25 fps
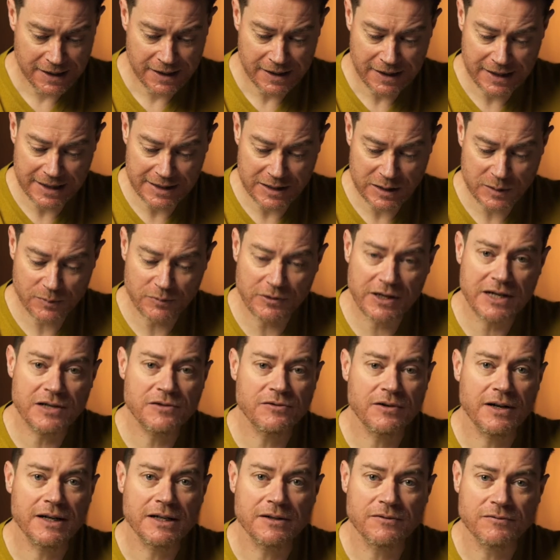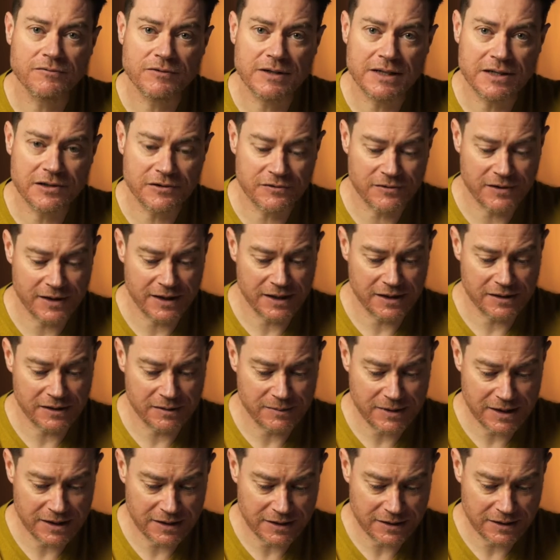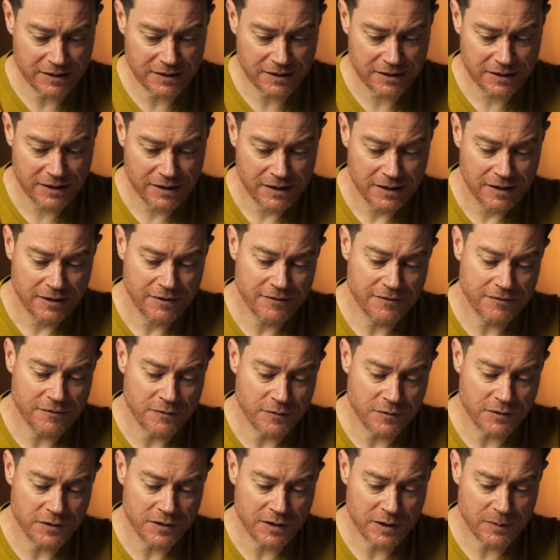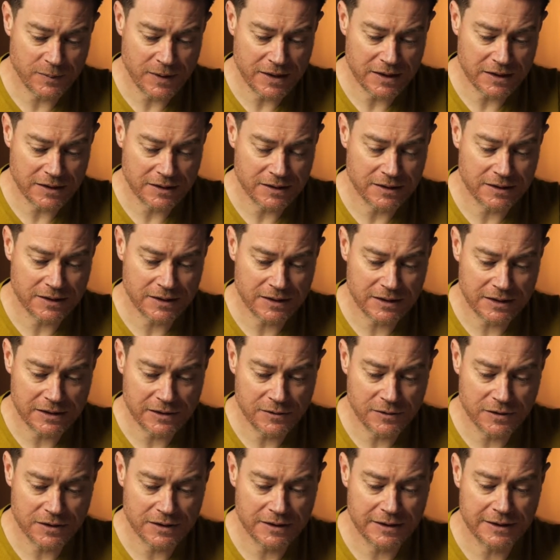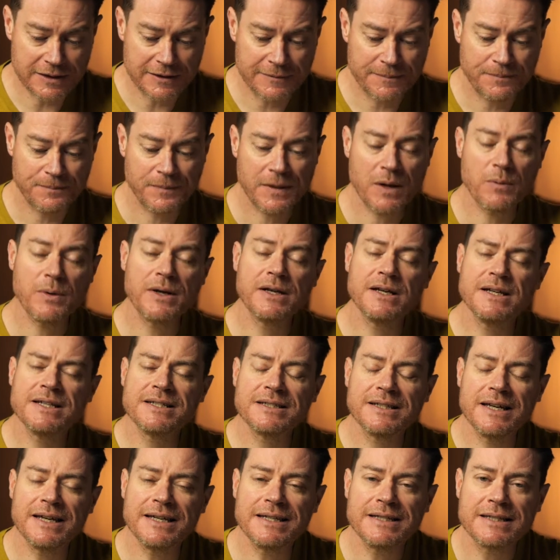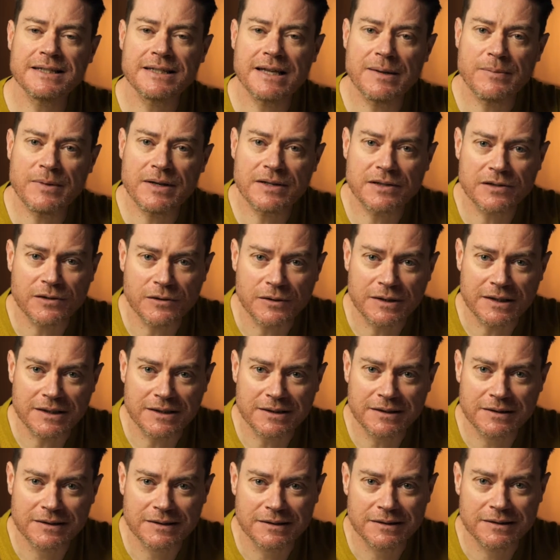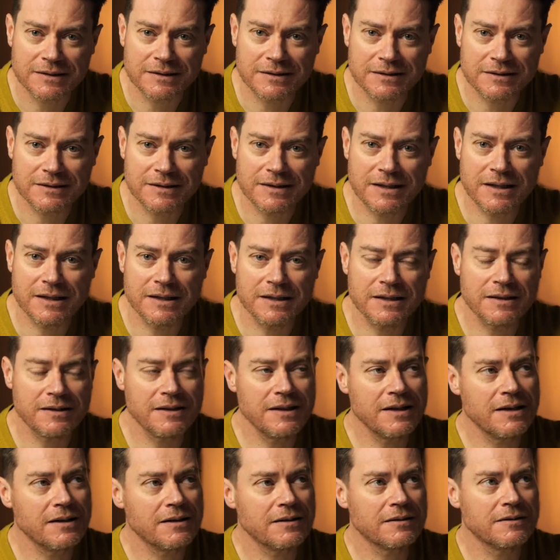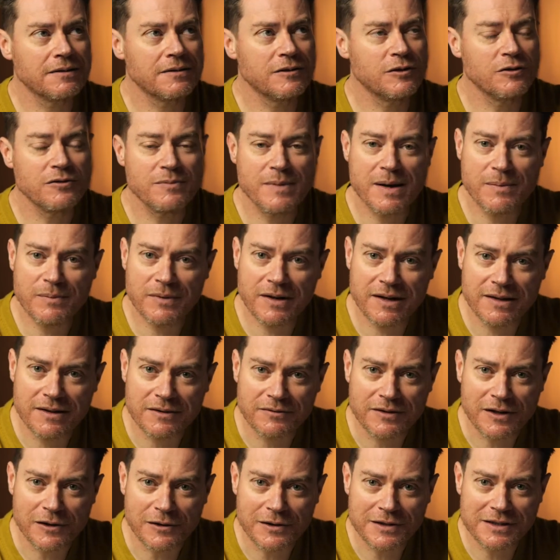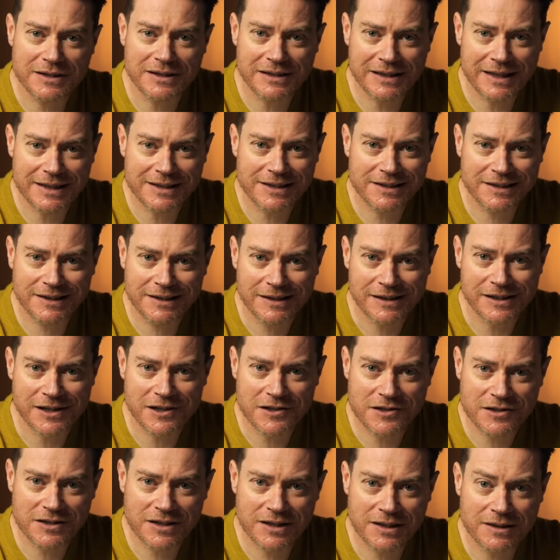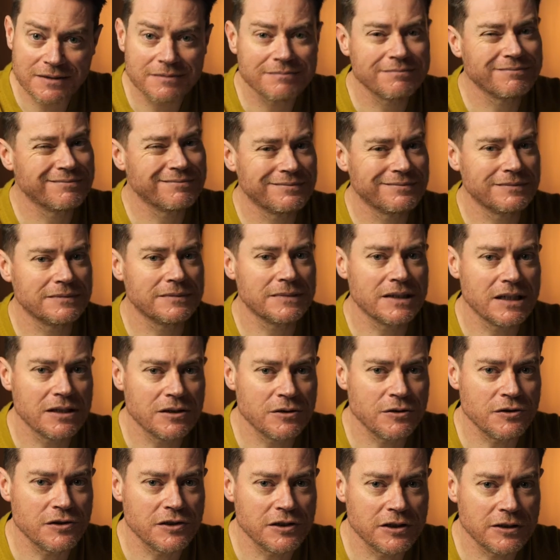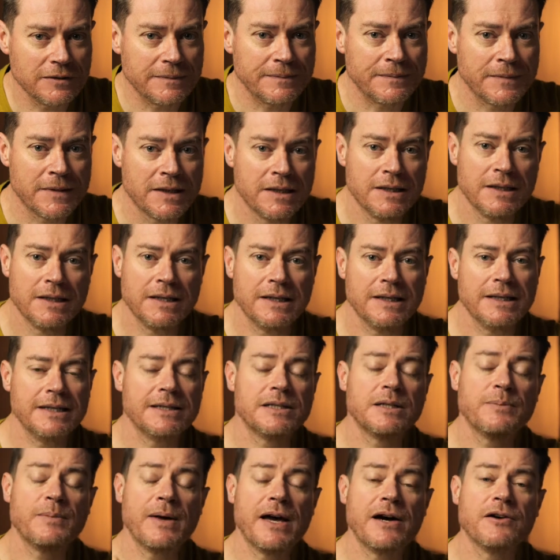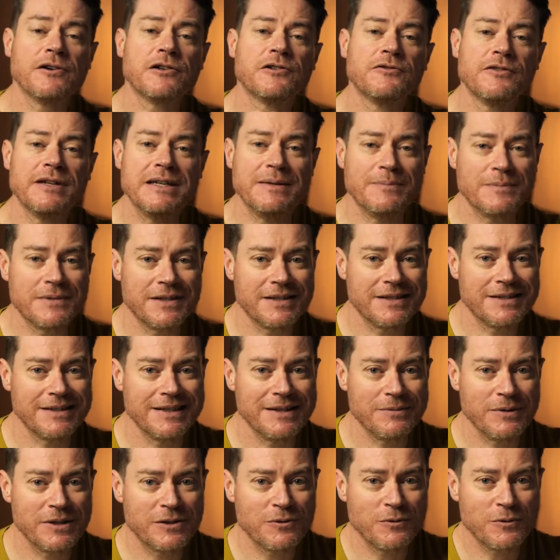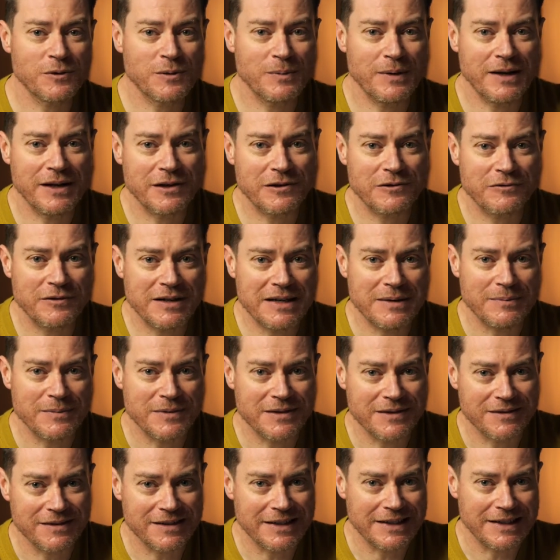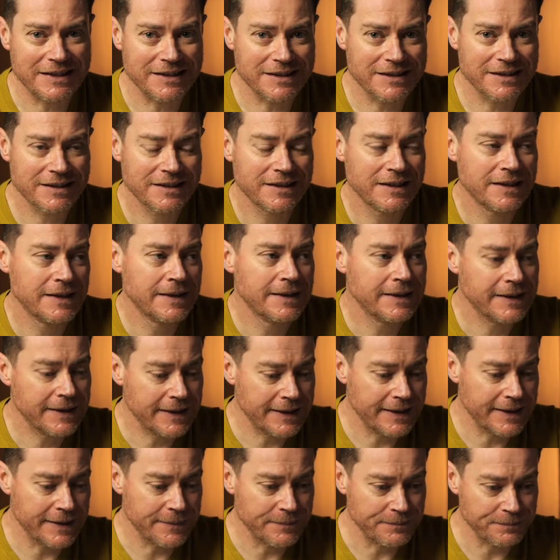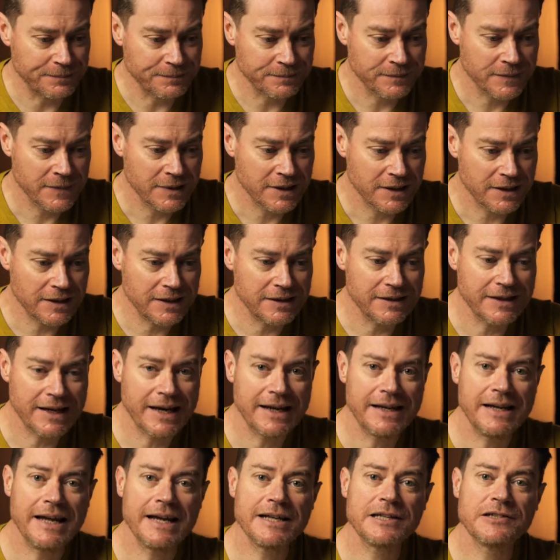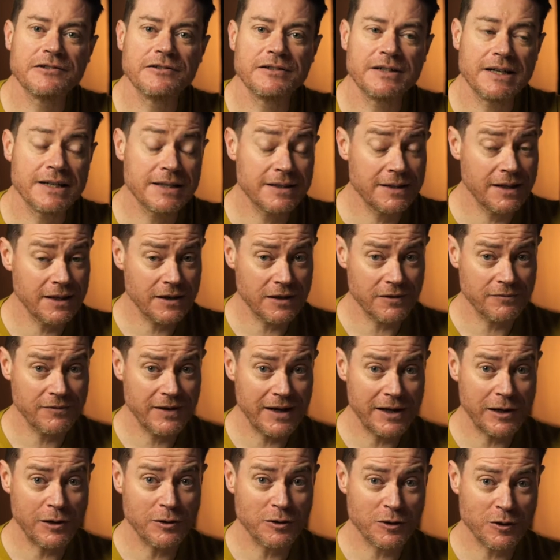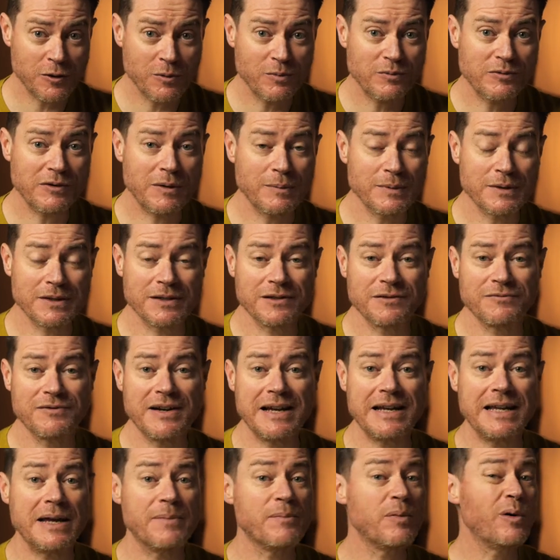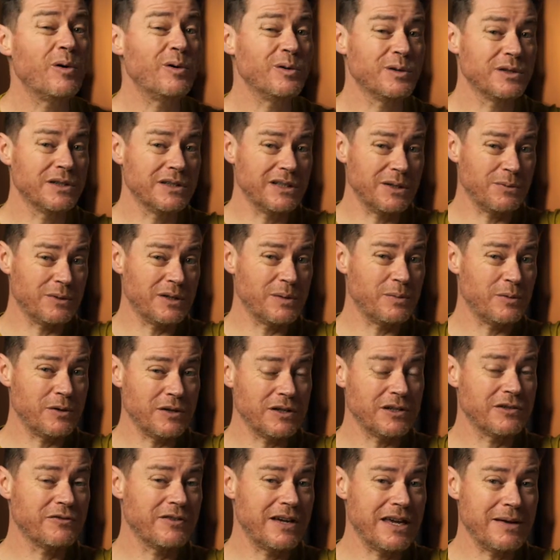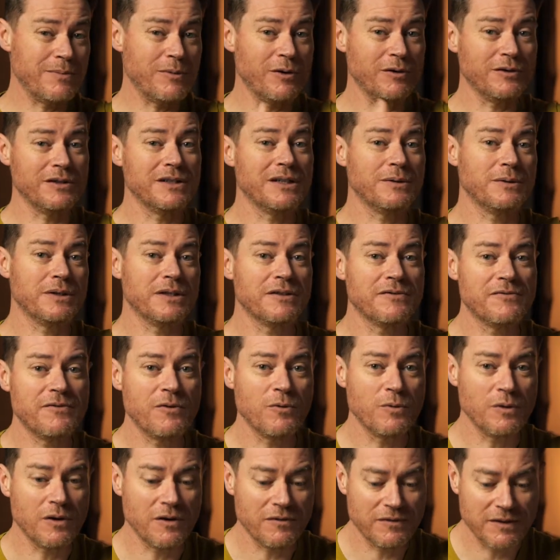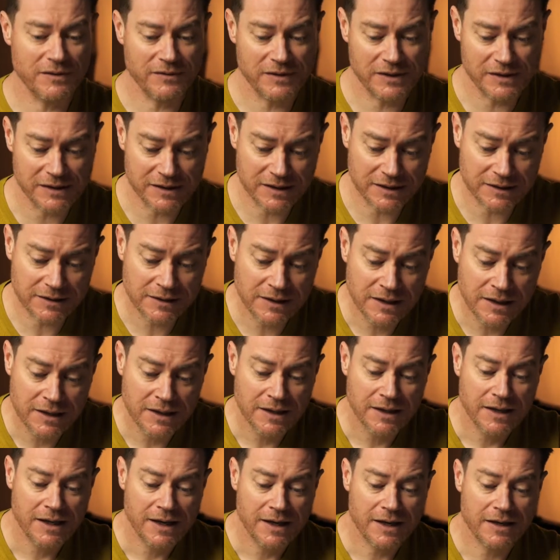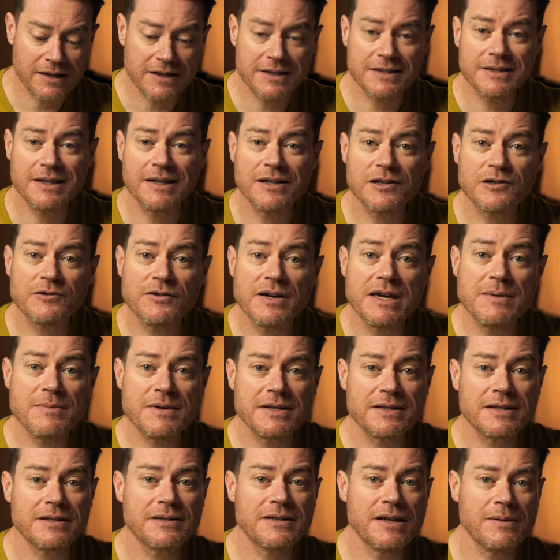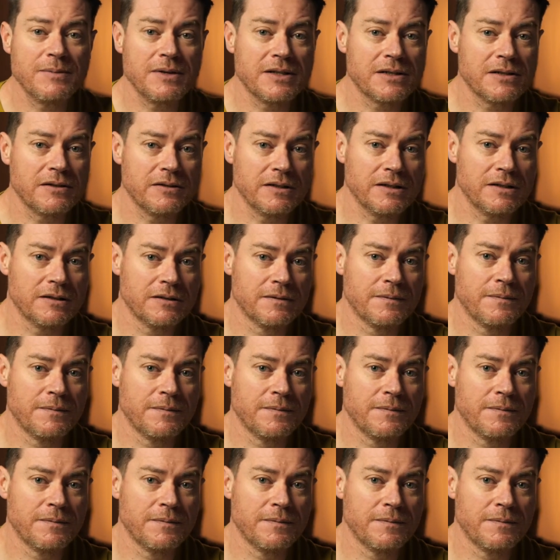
and spray drying and freeze drying are the methods for suspensions and solutions. When I say semi-solids, I think, do you remember the rheology lecture last year? Of course you do. It's about creams, isn't it? We talked about creams and things in that lecture, and I said the rheological properties are really important. You want to put a cream on, you don't want it to fall off and everything like that. And I said a cream is a semi-solid.